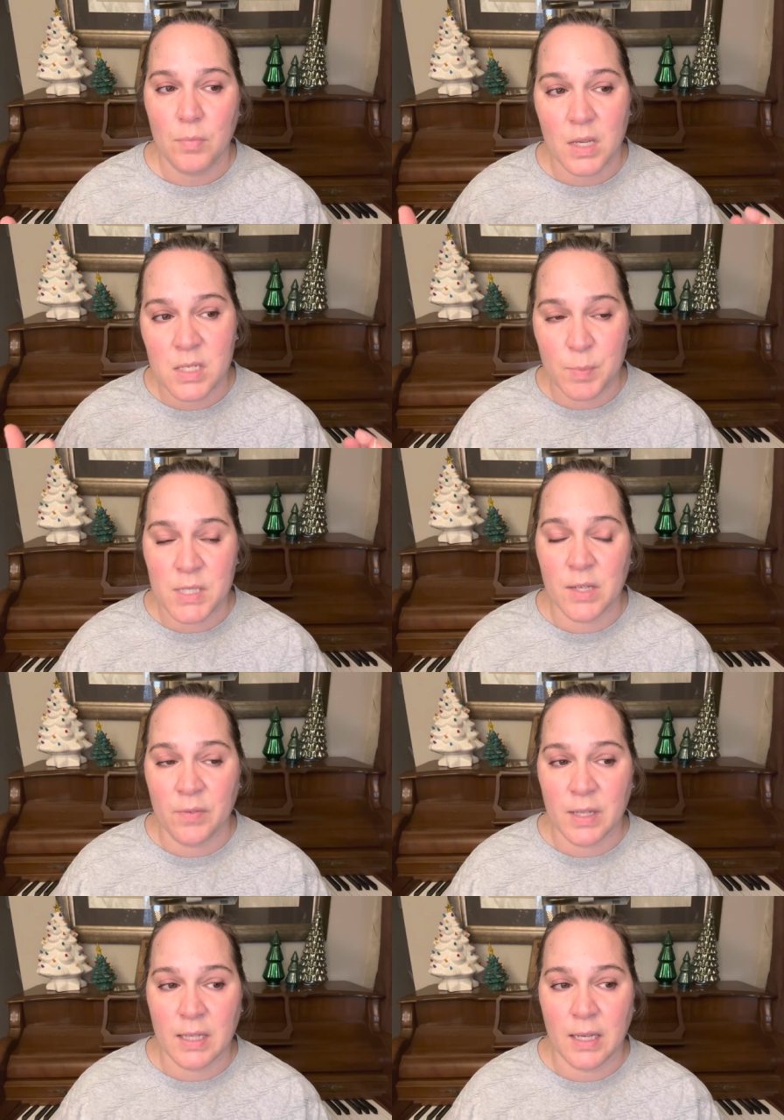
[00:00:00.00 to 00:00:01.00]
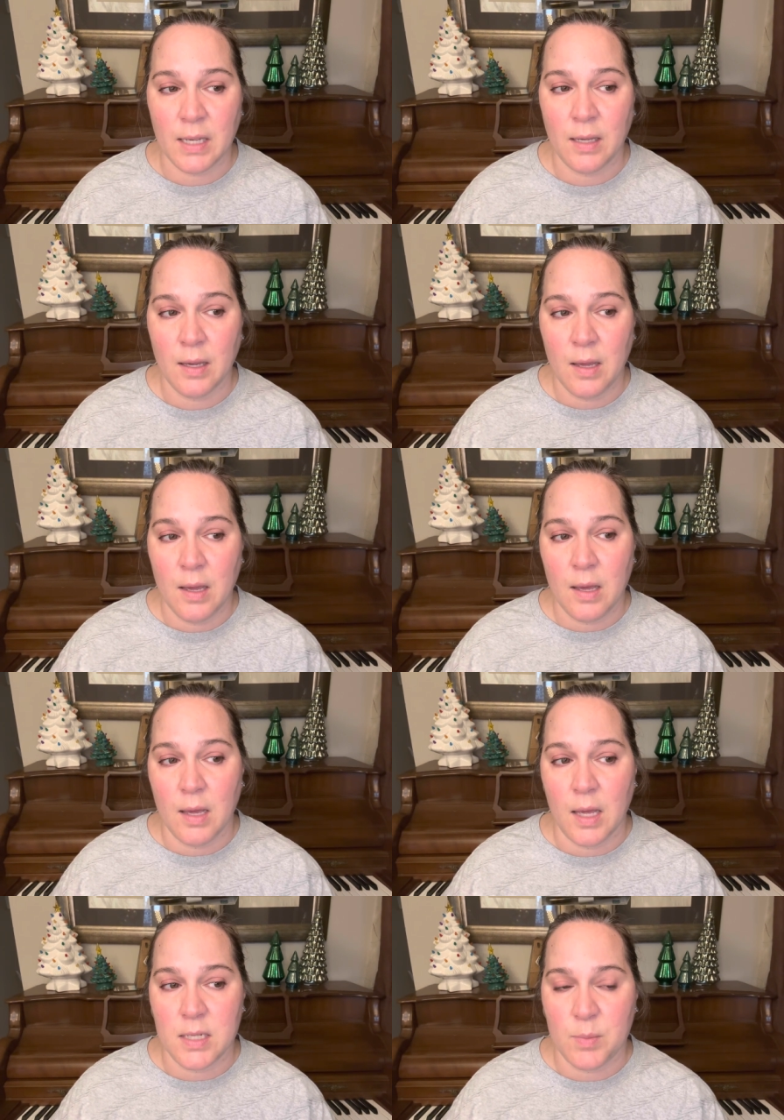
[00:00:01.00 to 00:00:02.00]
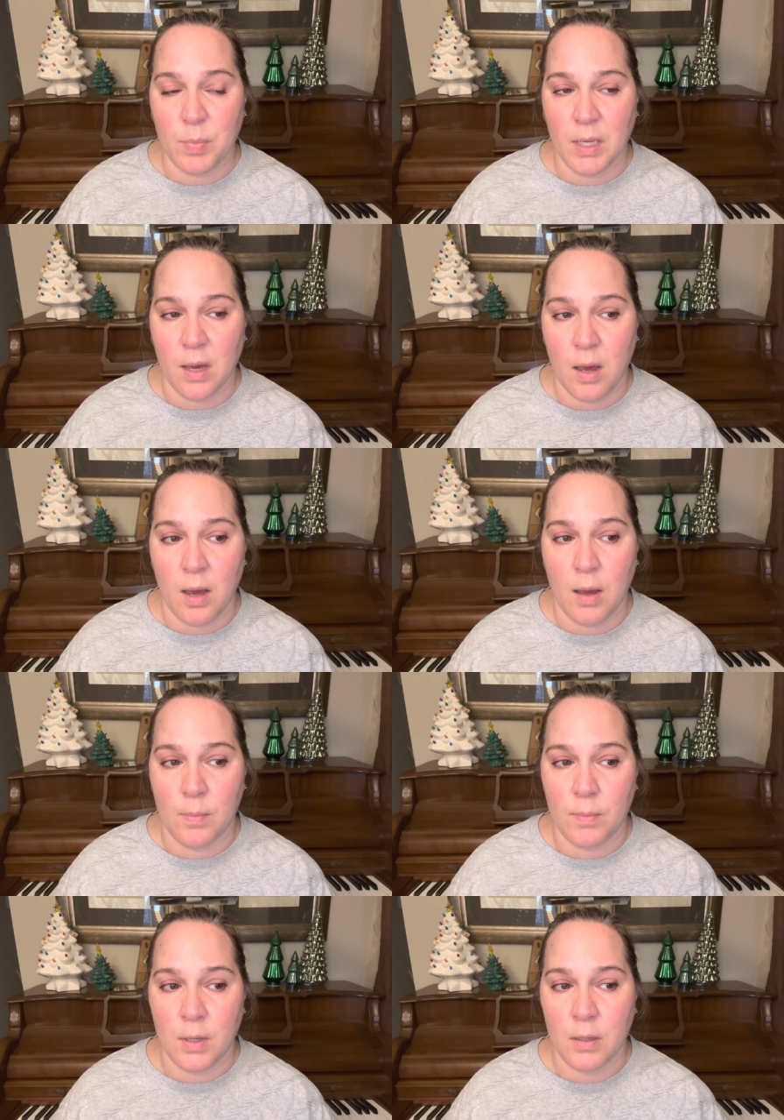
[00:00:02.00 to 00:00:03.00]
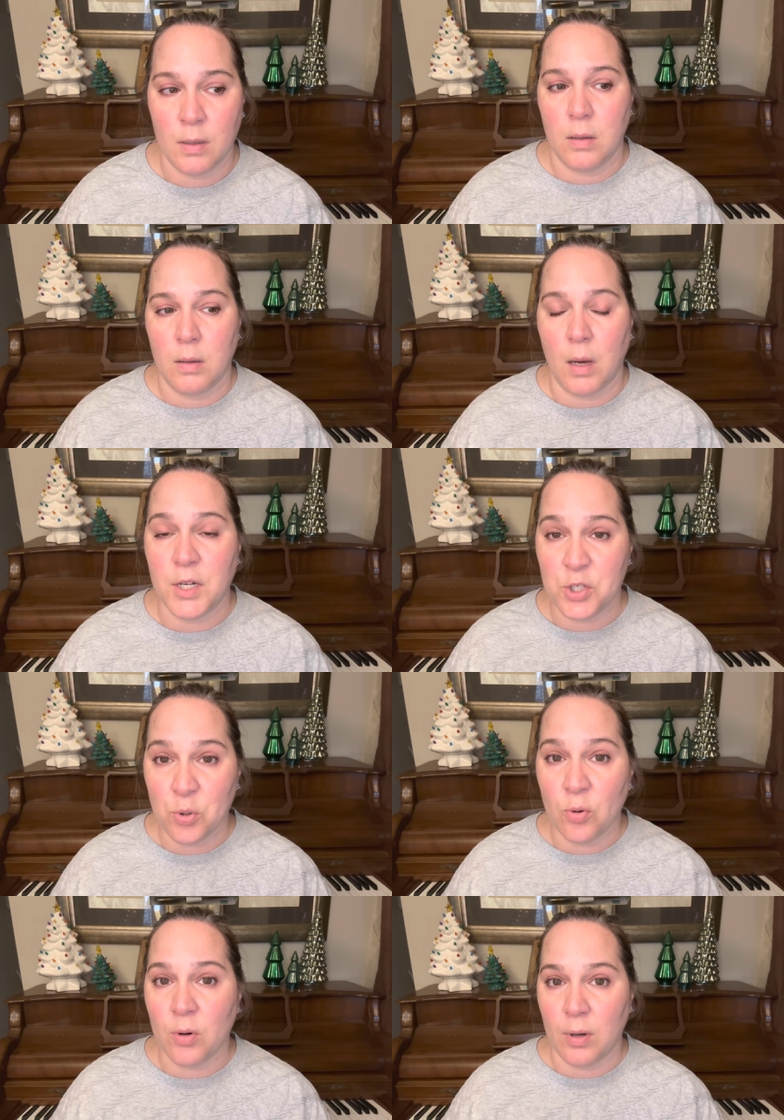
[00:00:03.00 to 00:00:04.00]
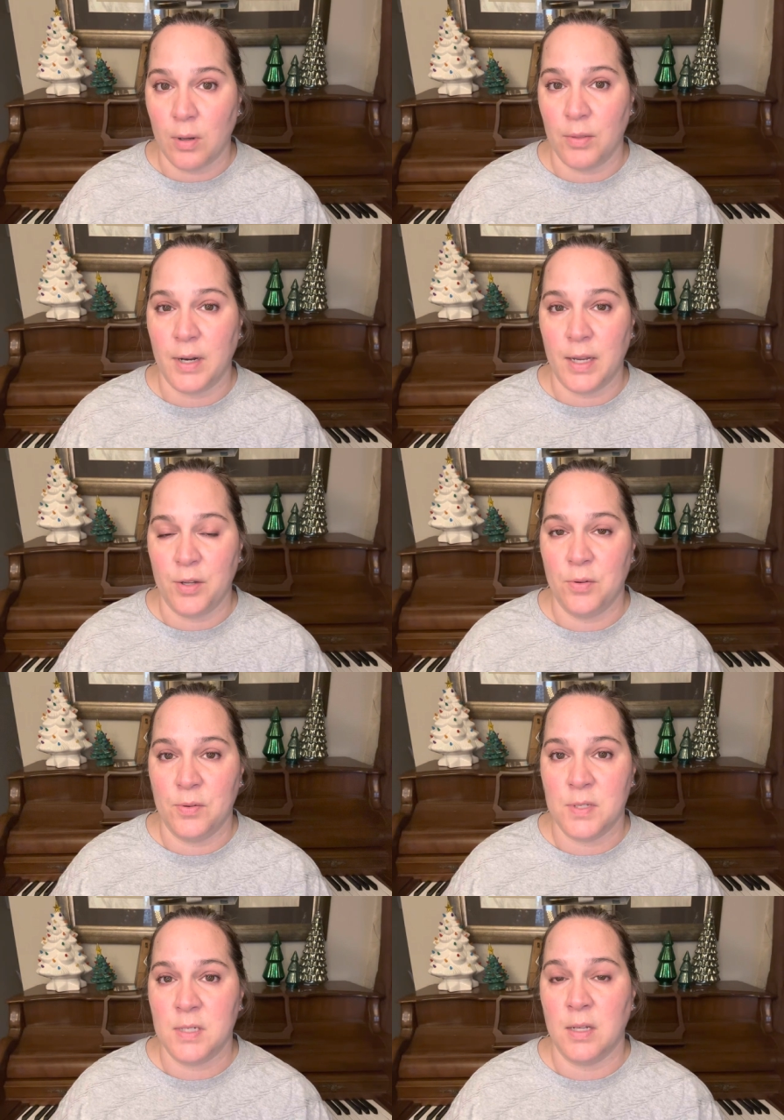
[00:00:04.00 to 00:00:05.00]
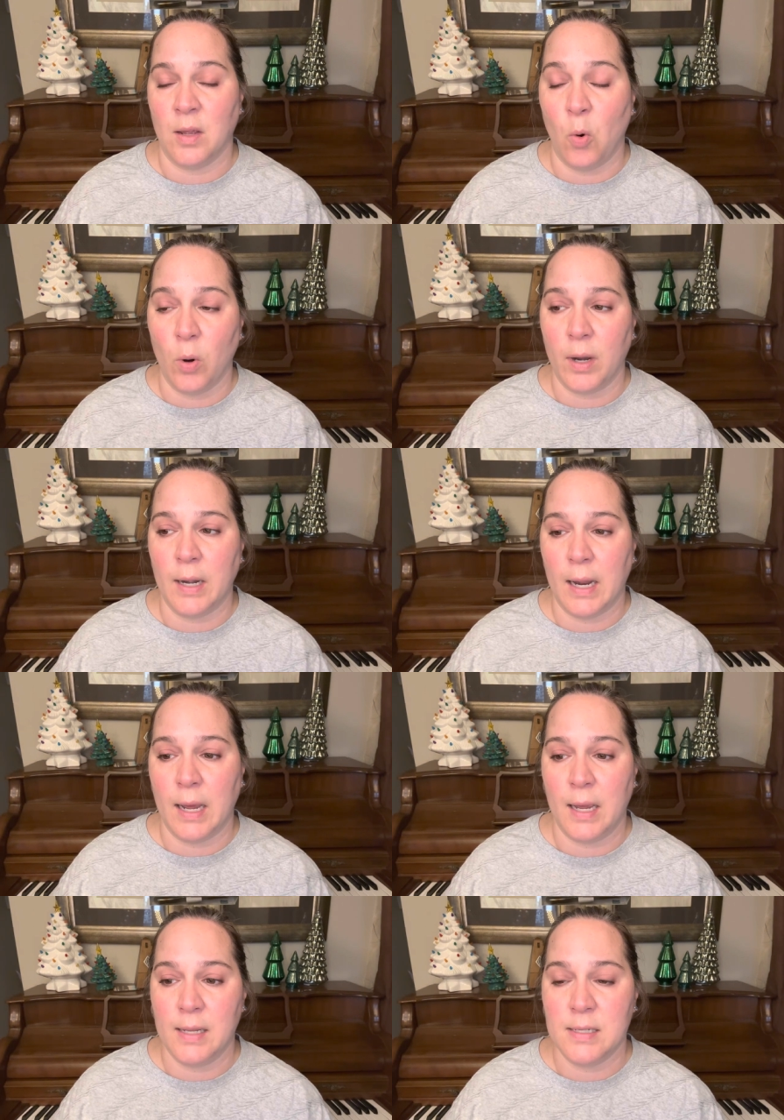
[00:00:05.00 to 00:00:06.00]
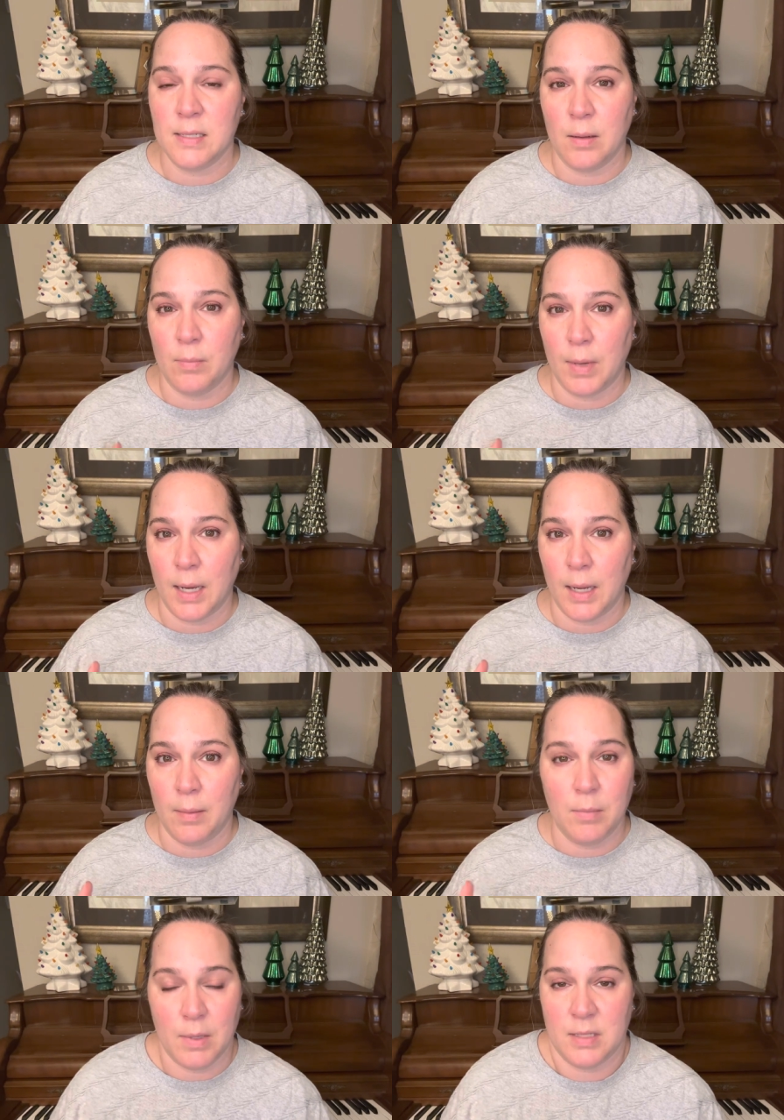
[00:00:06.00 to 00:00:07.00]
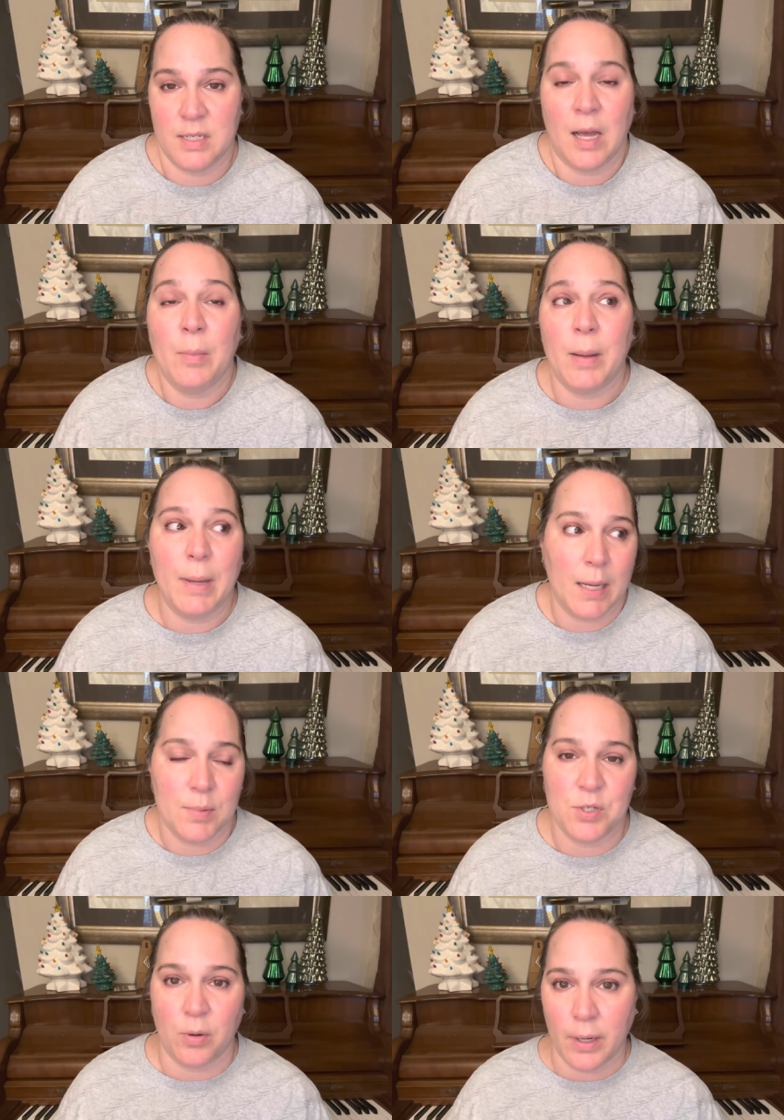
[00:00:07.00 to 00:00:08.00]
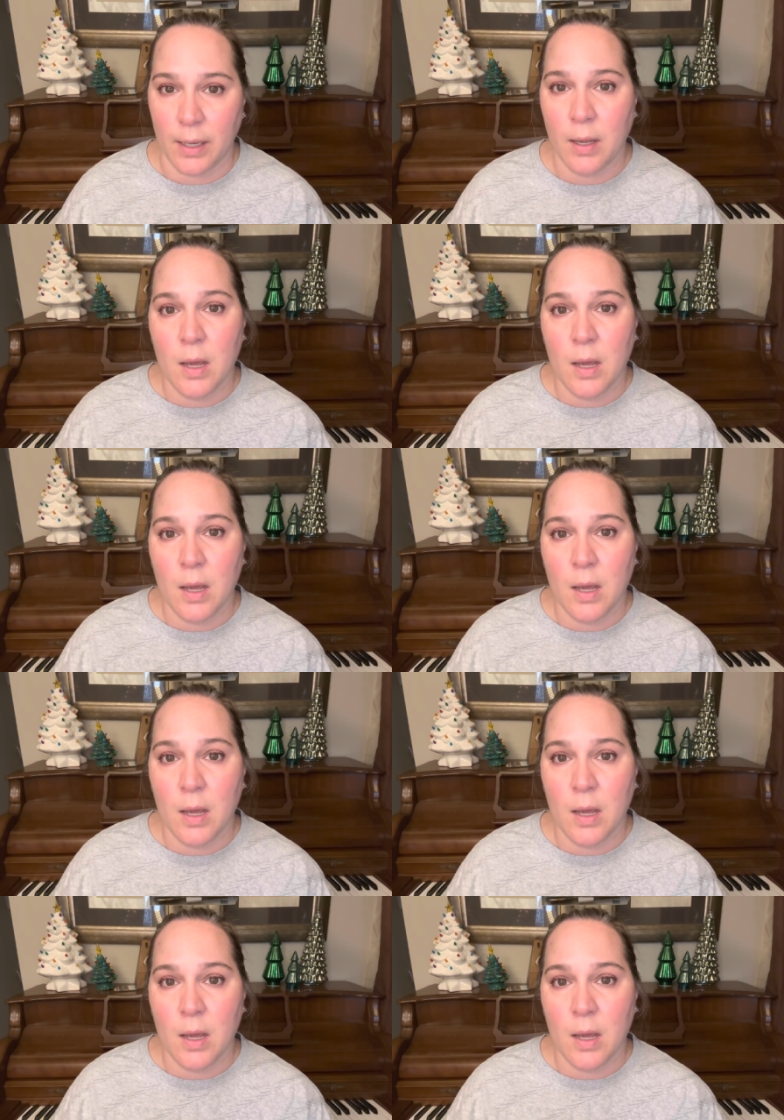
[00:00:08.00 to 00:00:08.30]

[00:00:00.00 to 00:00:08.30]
specifically, it's become a tool that I use to organize my, to tell my makeup story,